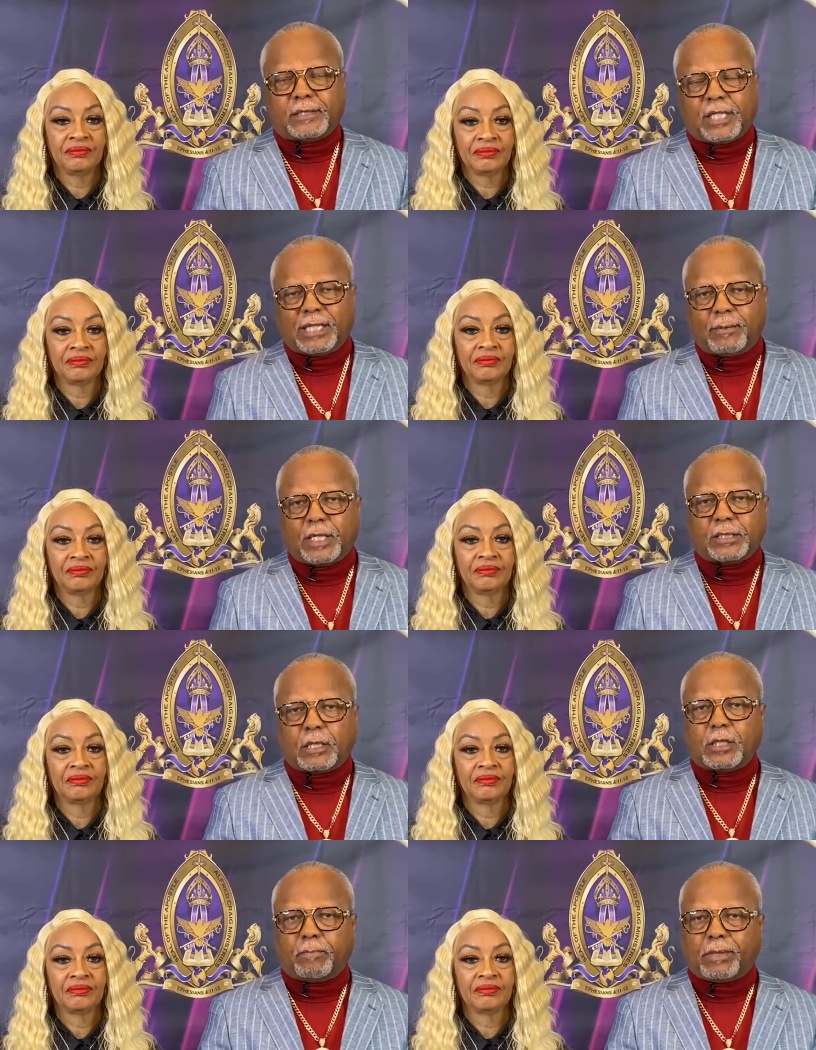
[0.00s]
Speaker 1: He's telling him, he
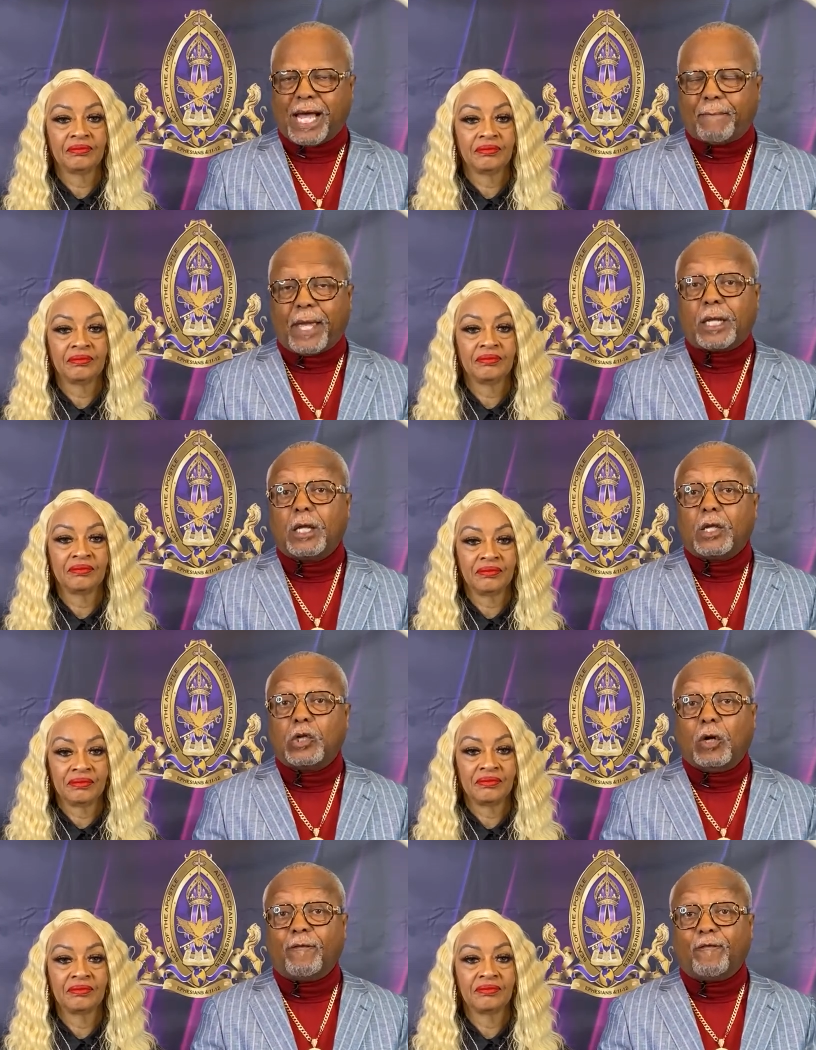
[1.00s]
said, blind man,
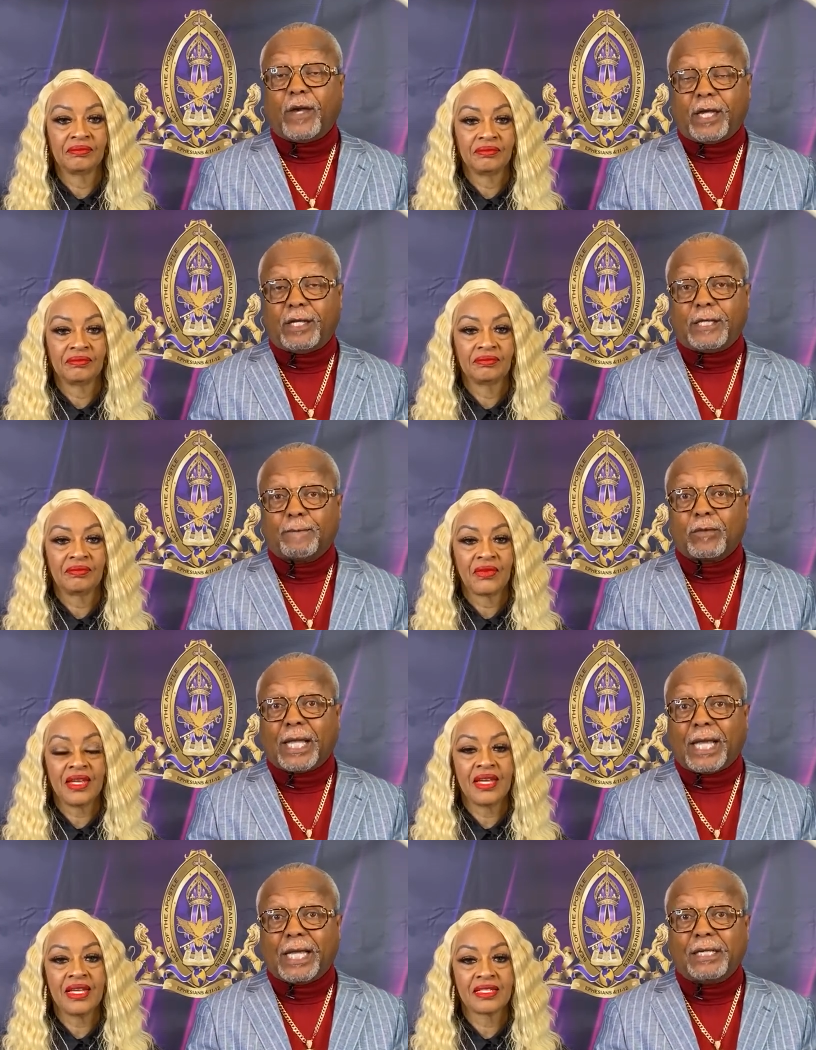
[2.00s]
your faith
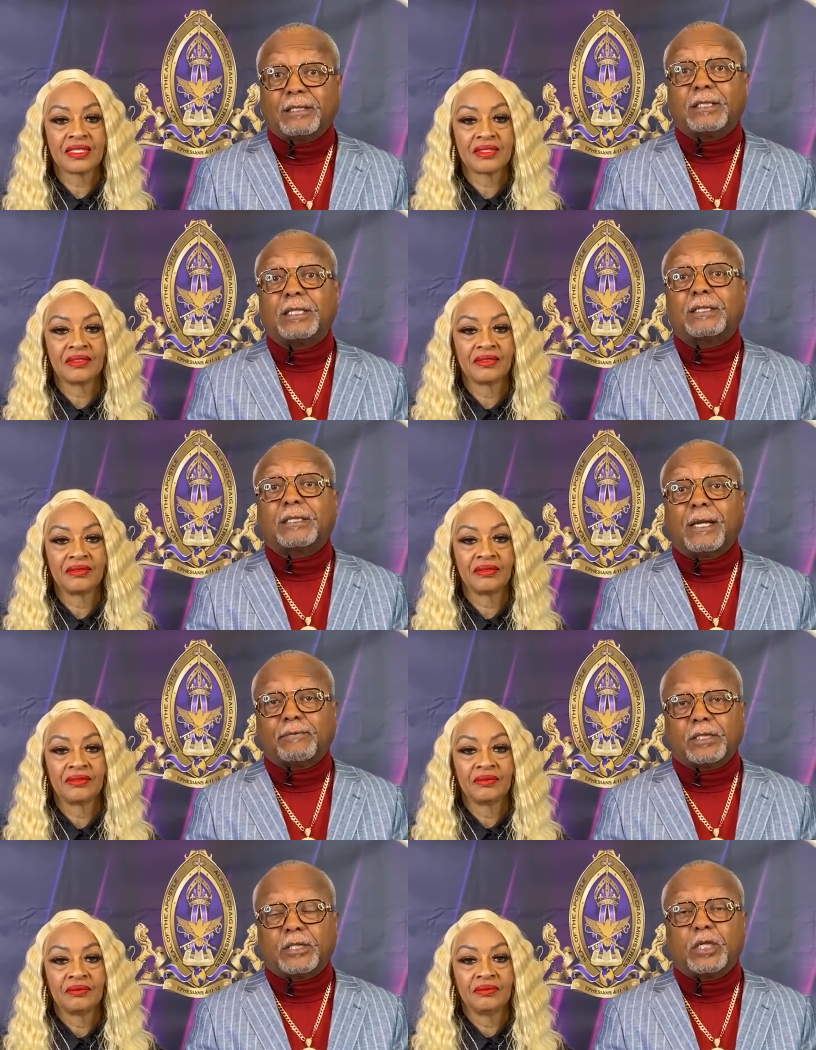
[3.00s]
yeah. is the
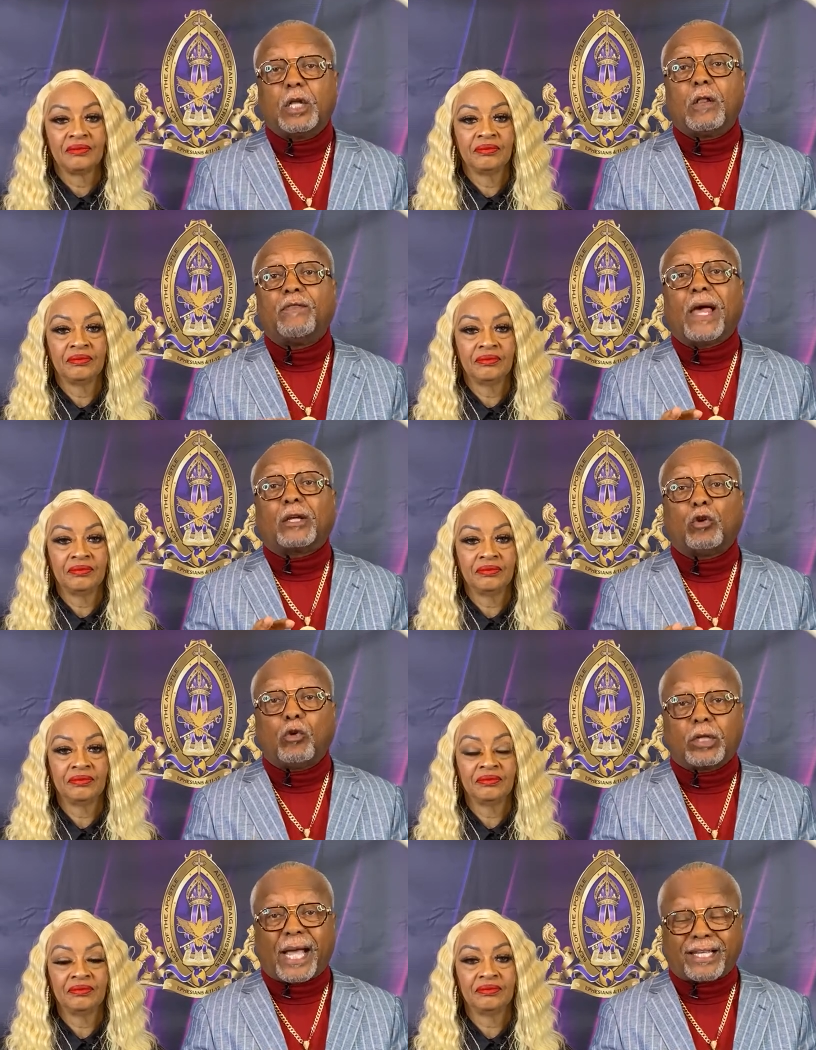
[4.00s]
substance that,
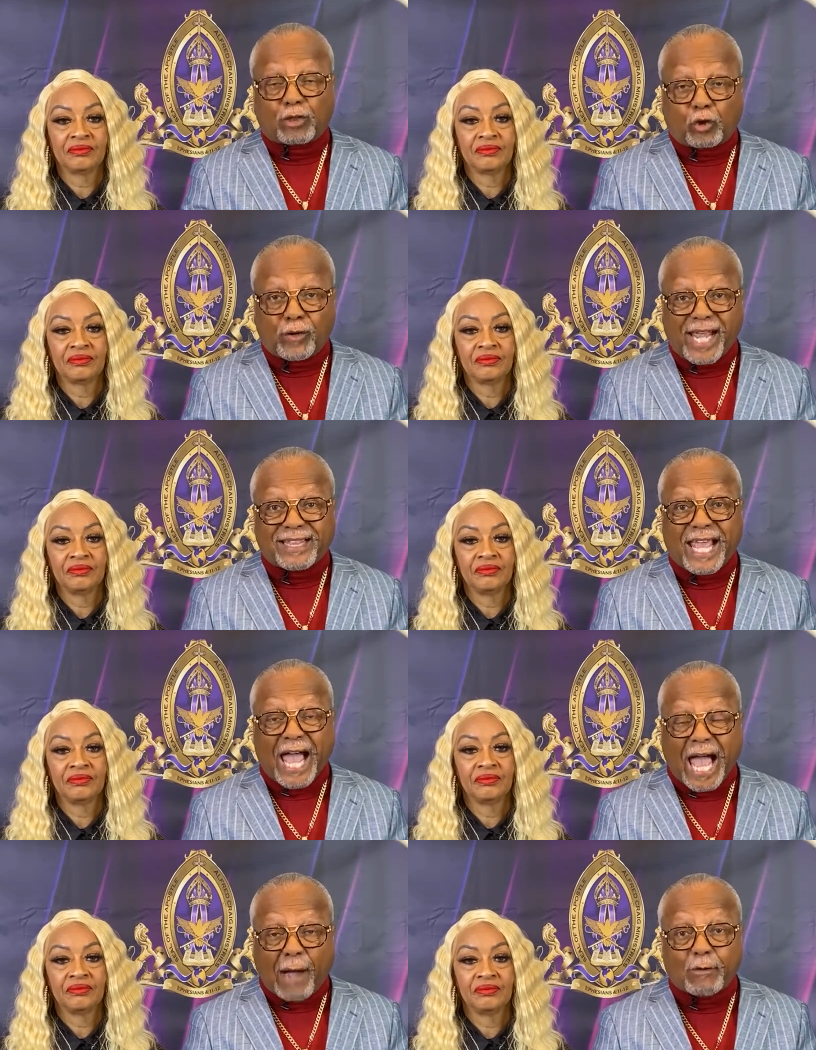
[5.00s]
cre- that can create
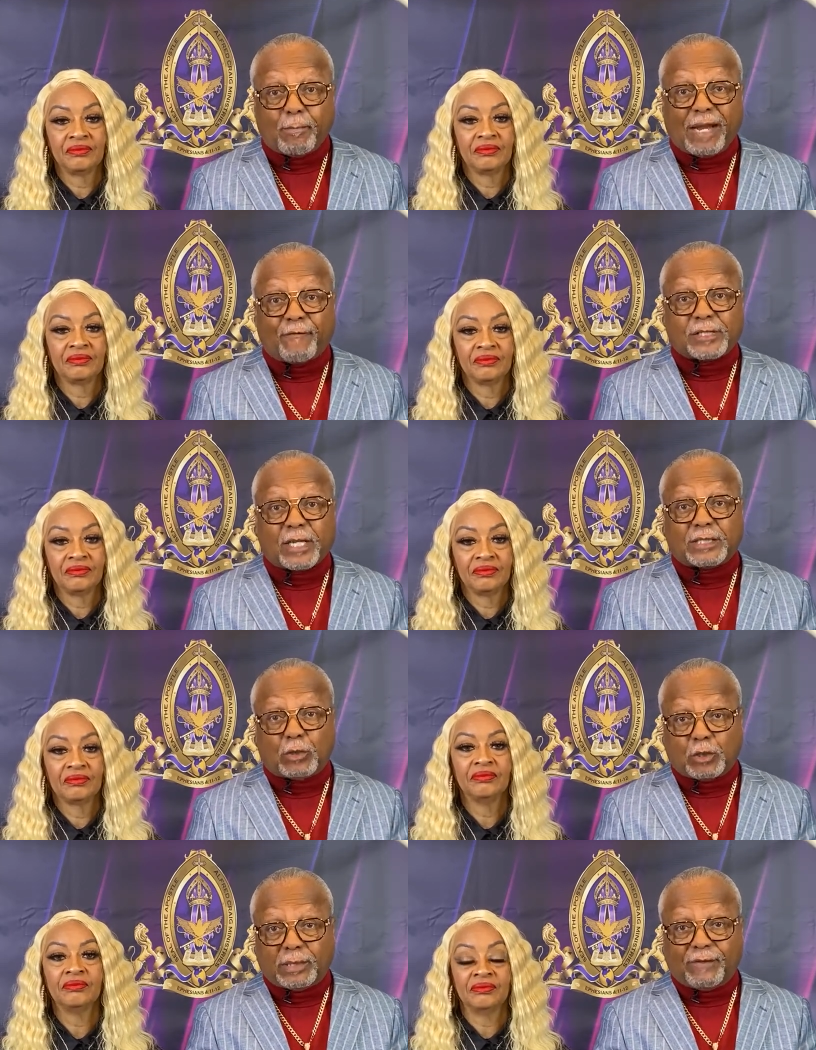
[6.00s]
the outward
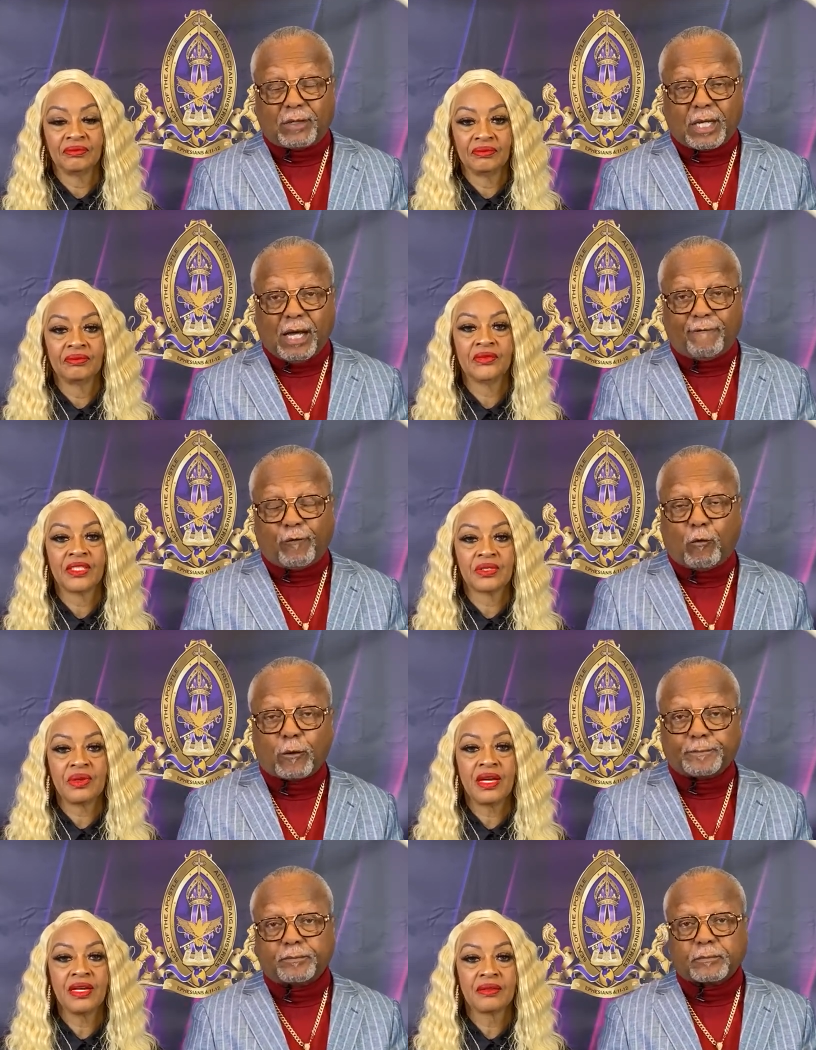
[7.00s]
manifestation of what you believe in God
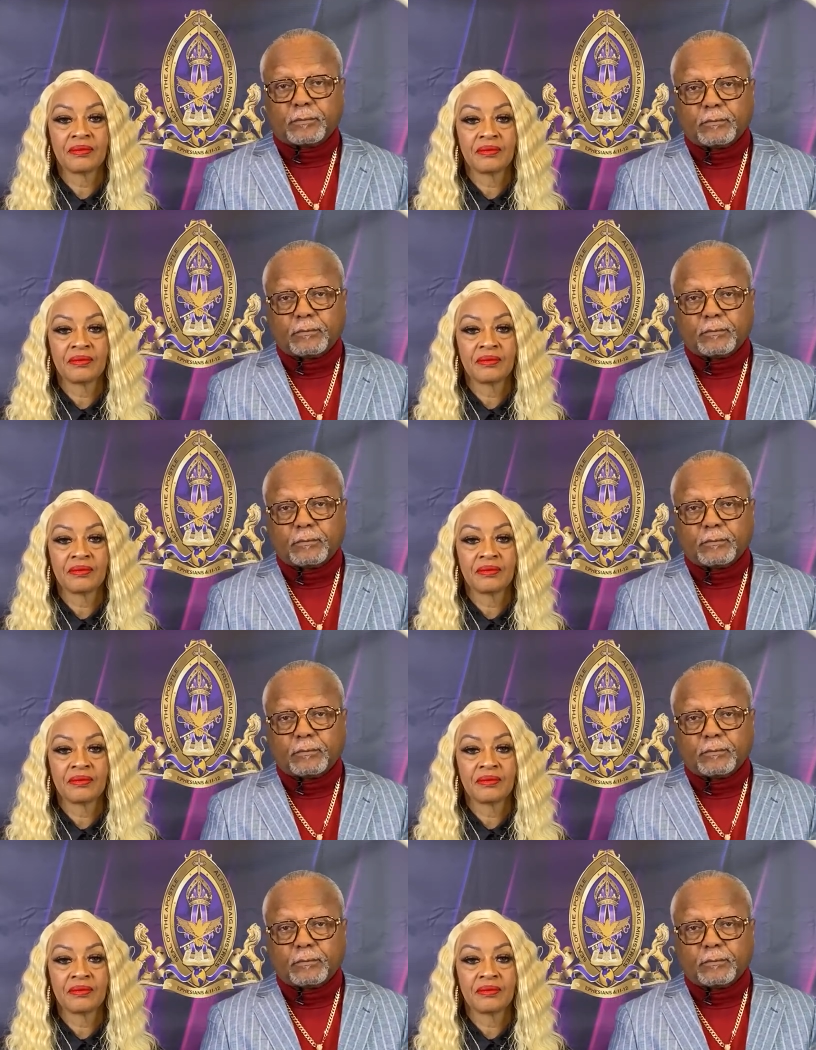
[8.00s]
for. Right.